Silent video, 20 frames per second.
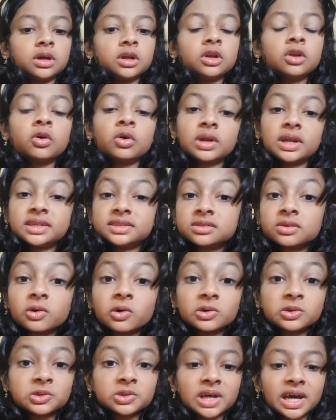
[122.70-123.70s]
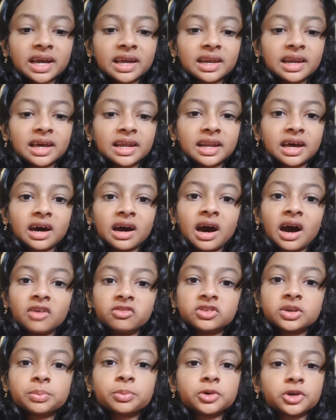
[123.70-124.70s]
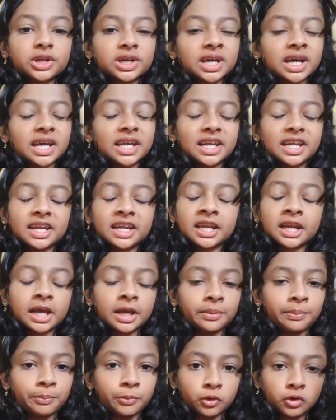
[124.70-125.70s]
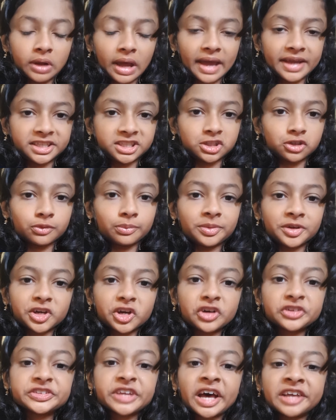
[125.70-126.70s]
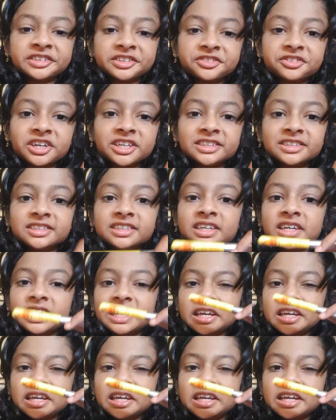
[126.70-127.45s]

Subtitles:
No, let's go to the eyeliner. After putting eyeliner, I put eyeshadow because otherwise